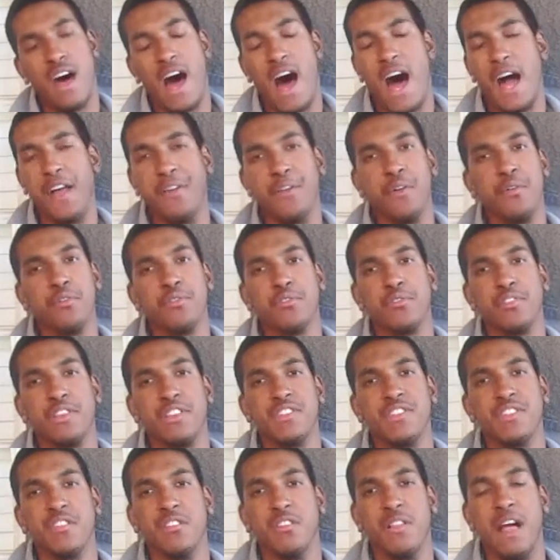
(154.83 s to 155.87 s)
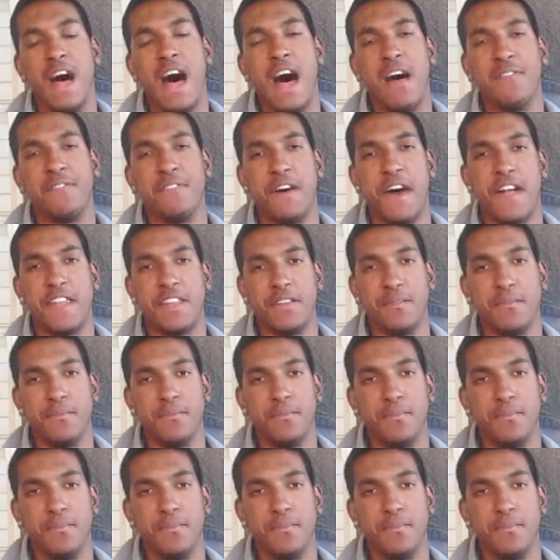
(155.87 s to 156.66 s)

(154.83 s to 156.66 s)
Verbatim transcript: I usually just laugh at it.